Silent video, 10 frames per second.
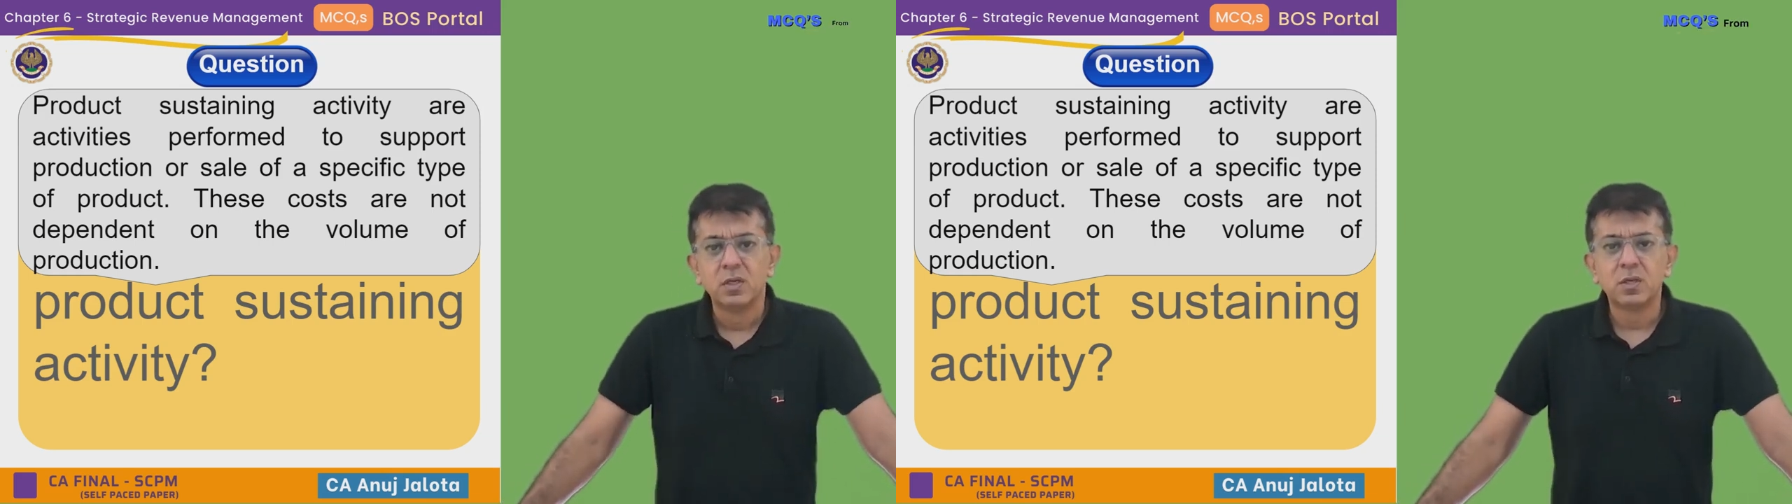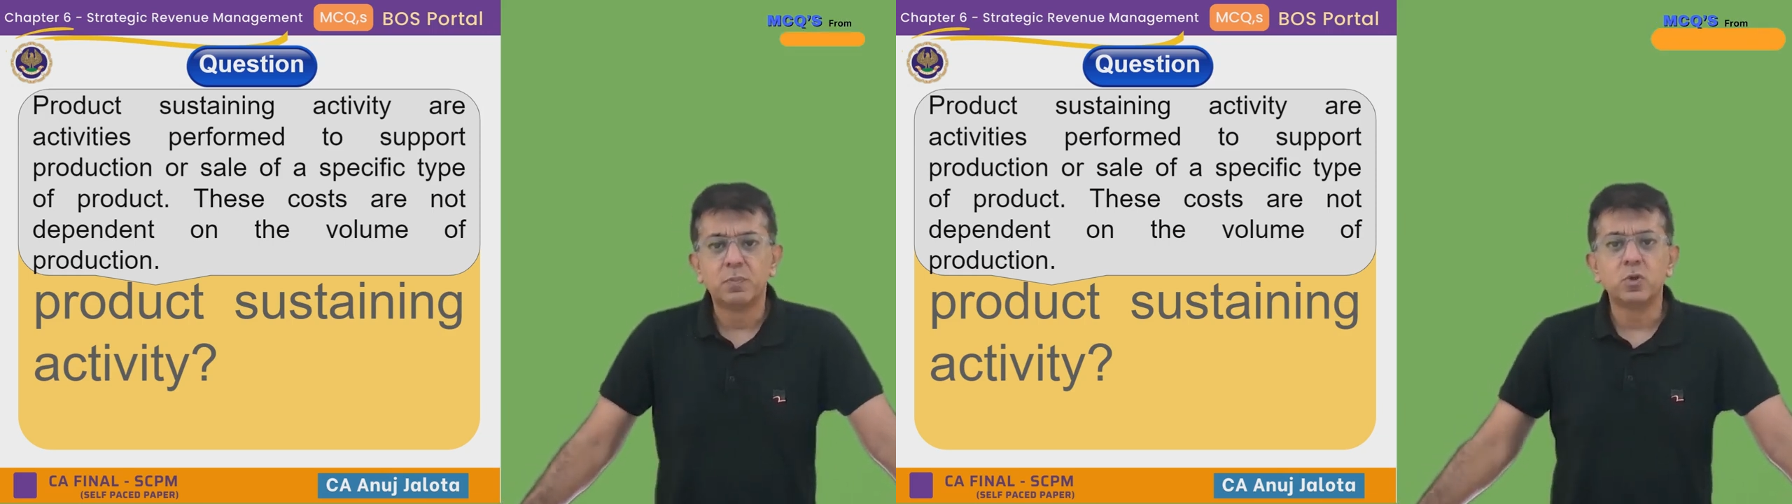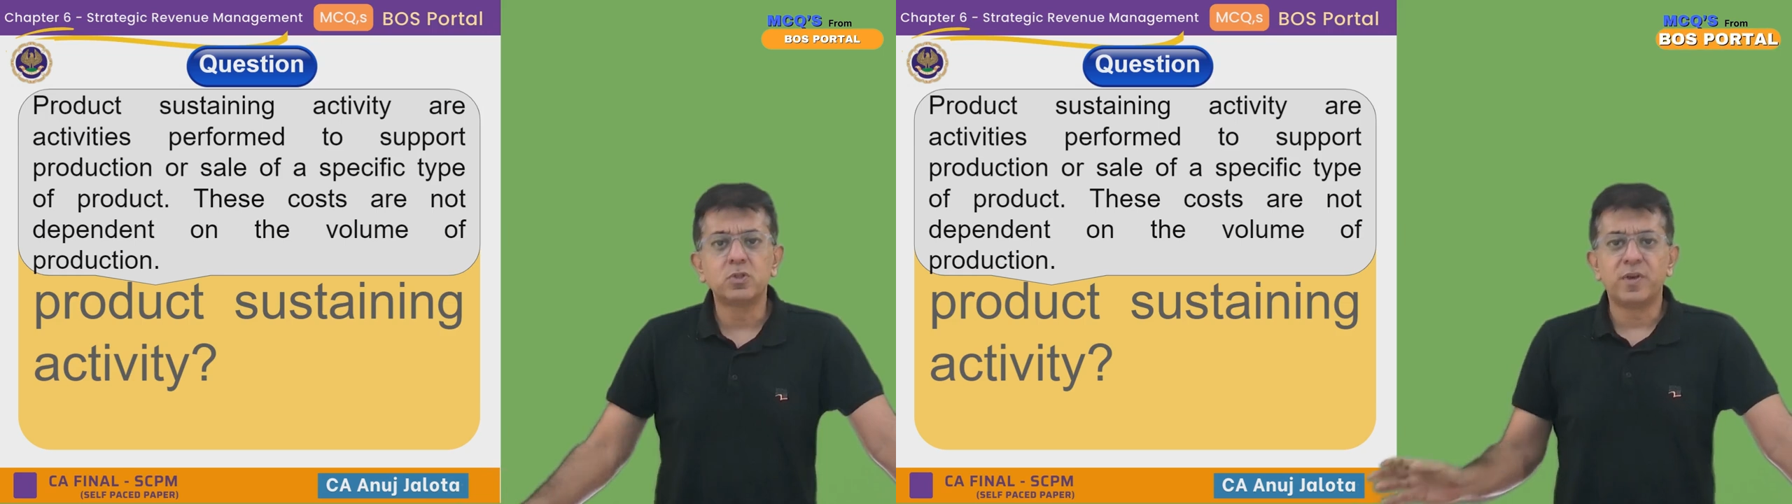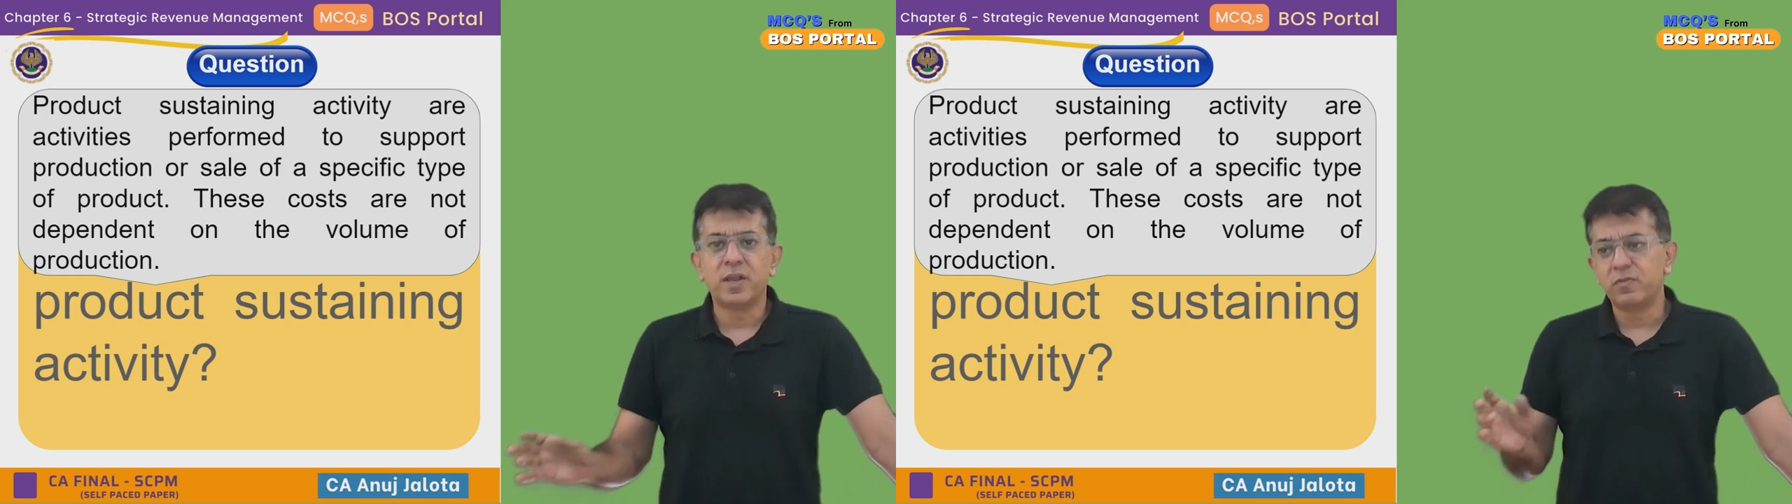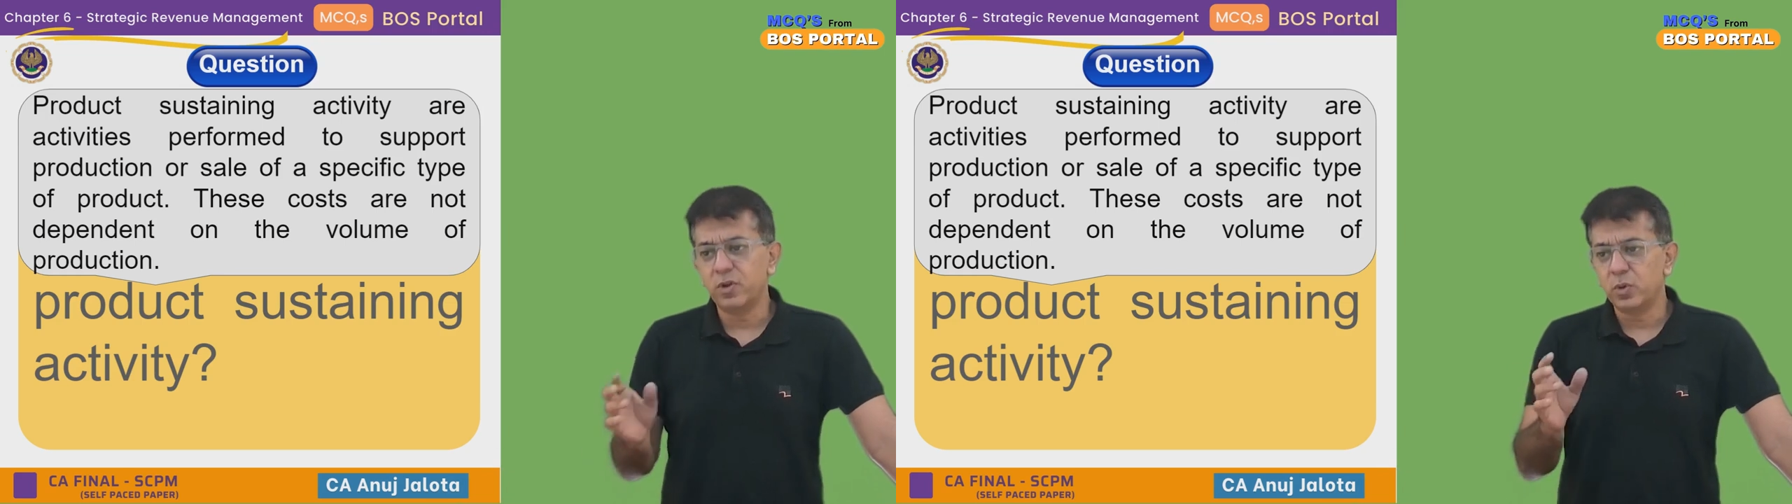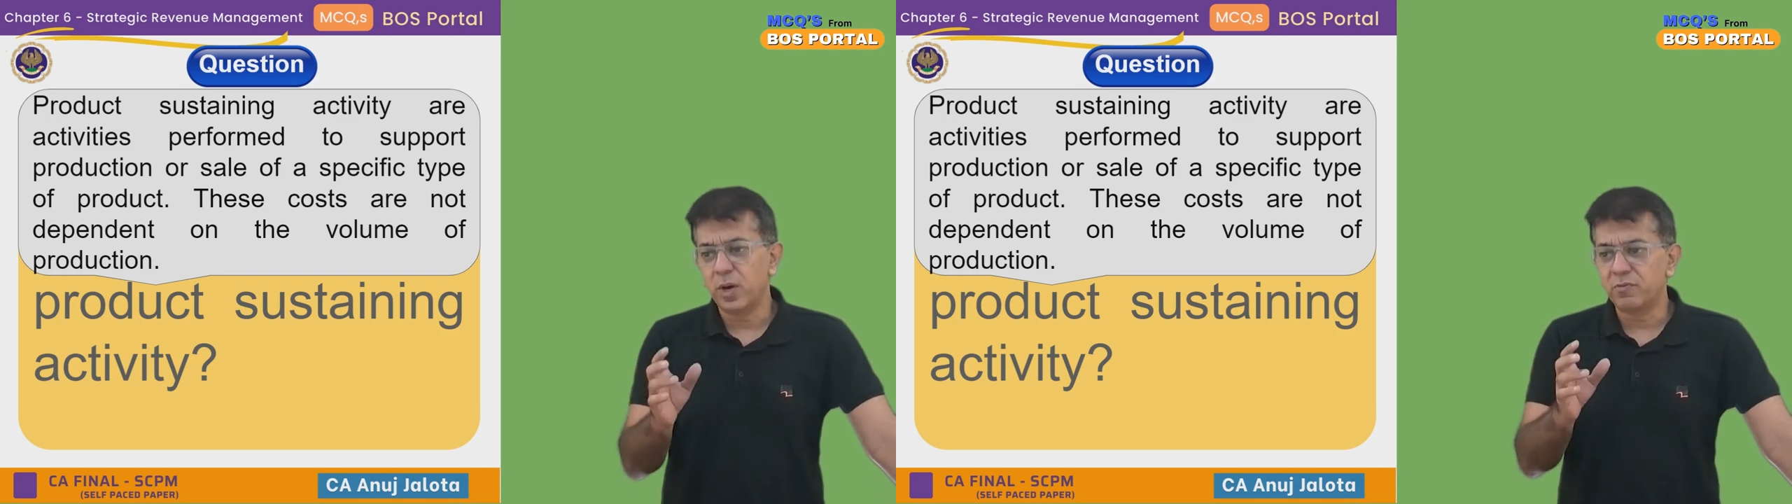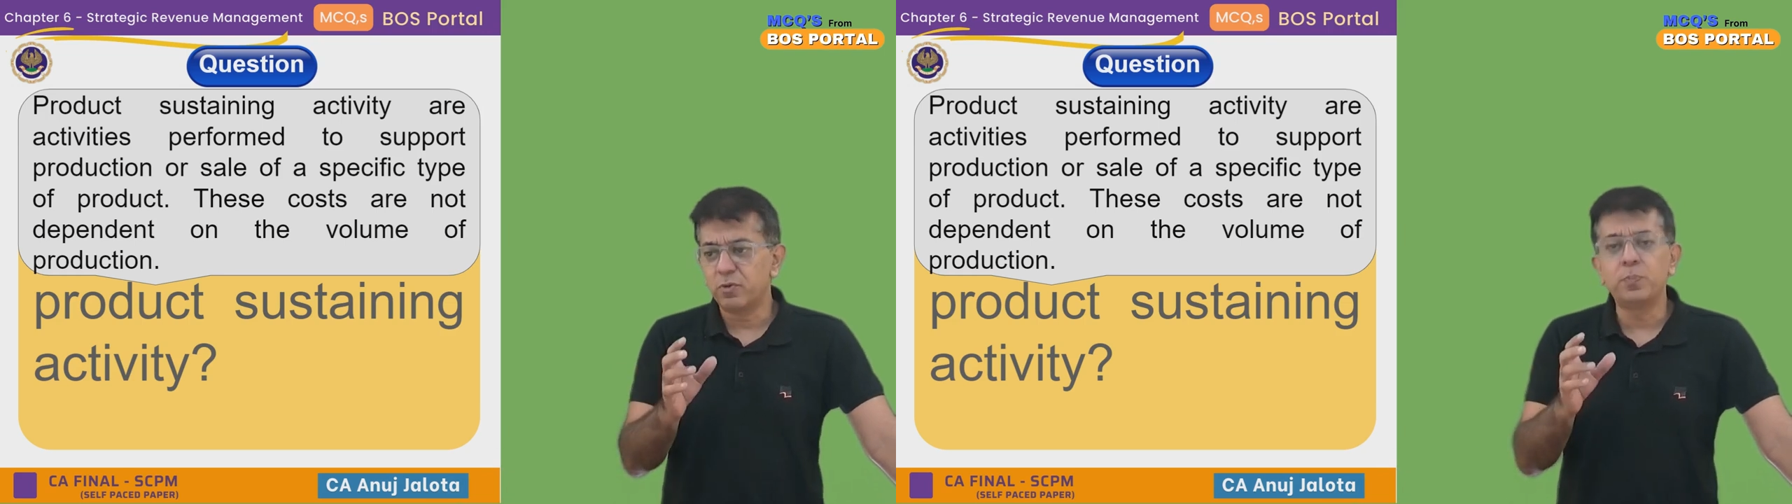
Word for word: Suppose whenever you have